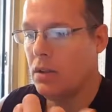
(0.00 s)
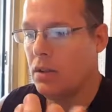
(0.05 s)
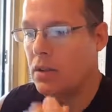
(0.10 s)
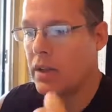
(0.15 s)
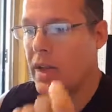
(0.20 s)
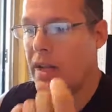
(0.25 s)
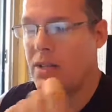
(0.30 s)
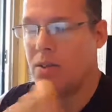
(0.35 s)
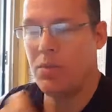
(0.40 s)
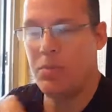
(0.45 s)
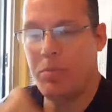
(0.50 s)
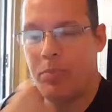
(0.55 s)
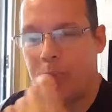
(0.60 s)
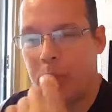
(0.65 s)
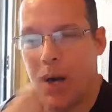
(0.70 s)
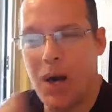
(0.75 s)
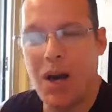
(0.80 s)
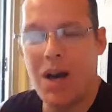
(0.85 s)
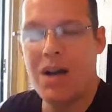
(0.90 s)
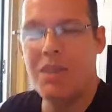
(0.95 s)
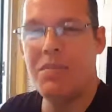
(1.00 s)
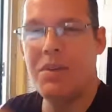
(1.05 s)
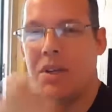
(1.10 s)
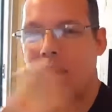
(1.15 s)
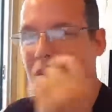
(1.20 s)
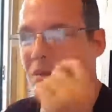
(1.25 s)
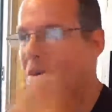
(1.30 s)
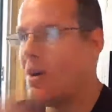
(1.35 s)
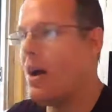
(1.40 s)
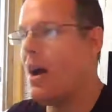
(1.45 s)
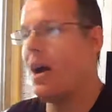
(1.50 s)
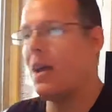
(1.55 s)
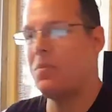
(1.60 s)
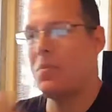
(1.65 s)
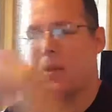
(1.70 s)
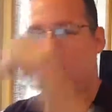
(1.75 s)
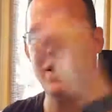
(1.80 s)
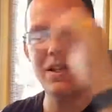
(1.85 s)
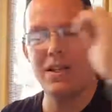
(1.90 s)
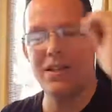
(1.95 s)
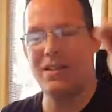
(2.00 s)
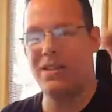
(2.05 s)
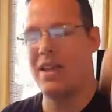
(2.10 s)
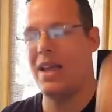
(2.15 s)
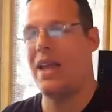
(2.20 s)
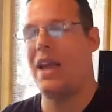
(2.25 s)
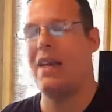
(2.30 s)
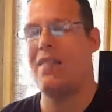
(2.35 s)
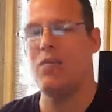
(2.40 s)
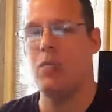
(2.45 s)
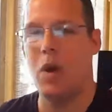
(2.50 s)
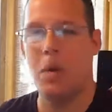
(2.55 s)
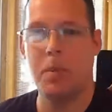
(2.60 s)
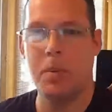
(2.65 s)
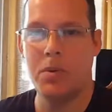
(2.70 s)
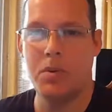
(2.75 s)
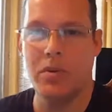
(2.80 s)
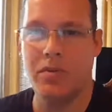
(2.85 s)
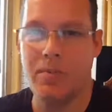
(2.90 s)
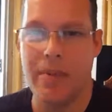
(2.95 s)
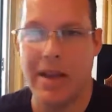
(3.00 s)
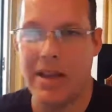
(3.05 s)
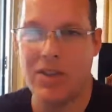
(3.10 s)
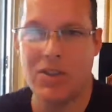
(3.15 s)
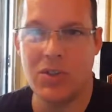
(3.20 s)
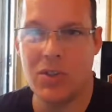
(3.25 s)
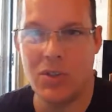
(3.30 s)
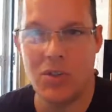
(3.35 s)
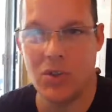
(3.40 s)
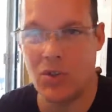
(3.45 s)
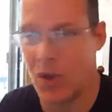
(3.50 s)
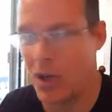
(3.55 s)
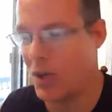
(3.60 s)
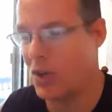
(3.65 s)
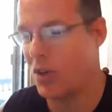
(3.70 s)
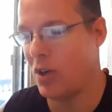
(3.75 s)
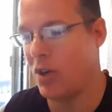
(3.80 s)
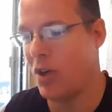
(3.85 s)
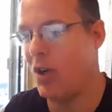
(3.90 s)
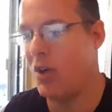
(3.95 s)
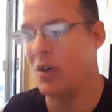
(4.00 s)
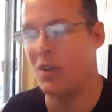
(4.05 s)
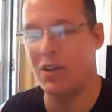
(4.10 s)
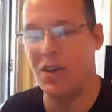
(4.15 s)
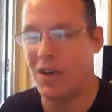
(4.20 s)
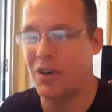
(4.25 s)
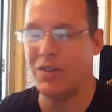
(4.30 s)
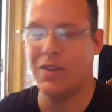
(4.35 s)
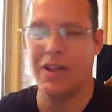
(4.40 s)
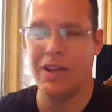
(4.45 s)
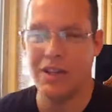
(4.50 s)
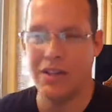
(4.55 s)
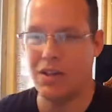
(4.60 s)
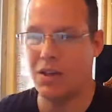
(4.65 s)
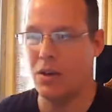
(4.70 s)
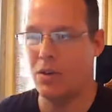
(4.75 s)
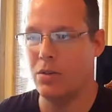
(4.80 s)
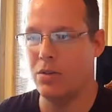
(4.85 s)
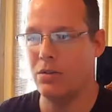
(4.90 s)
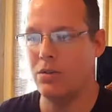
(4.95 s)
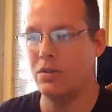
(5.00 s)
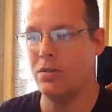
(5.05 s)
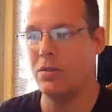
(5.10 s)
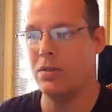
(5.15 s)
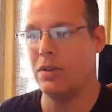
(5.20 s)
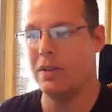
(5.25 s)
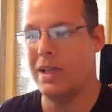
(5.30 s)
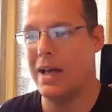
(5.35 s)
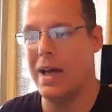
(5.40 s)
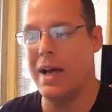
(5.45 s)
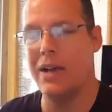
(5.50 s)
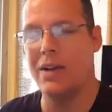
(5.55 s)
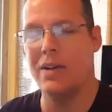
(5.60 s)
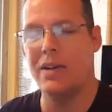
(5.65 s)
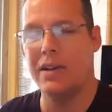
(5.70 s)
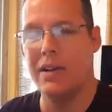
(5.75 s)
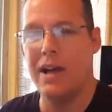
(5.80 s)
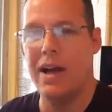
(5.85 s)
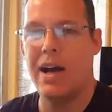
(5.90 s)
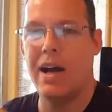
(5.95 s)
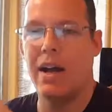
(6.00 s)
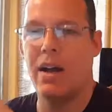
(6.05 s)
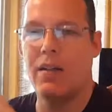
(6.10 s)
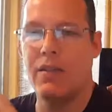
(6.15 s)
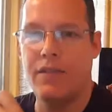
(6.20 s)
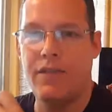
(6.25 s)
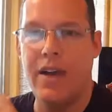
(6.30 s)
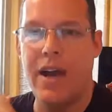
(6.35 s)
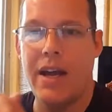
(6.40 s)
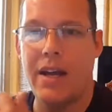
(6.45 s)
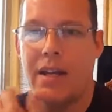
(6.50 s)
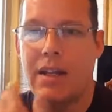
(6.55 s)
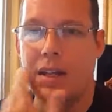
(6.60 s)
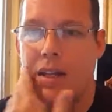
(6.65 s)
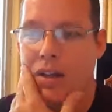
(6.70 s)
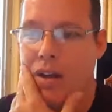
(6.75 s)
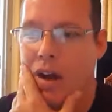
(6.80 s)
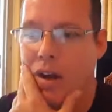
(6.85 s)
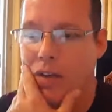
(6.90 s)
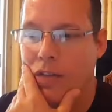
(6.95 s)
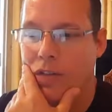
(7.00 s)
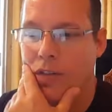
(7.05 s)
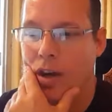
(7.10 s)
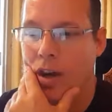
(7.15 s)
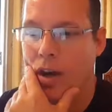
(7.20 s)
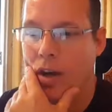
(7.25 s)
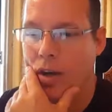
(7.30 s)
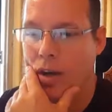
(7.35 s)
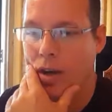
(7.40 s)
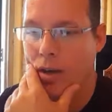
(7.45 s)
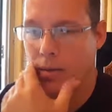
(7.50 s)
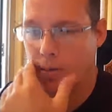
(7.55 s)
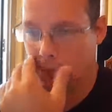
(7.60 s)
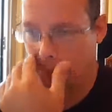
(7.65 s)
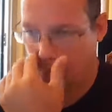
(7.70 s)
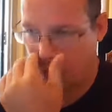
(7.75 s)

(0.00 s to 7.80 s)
let's bomb Iraq because they have weapons of mass destruction. Oh no, they don't. Liar, liar, Vatican on fire. Yeah.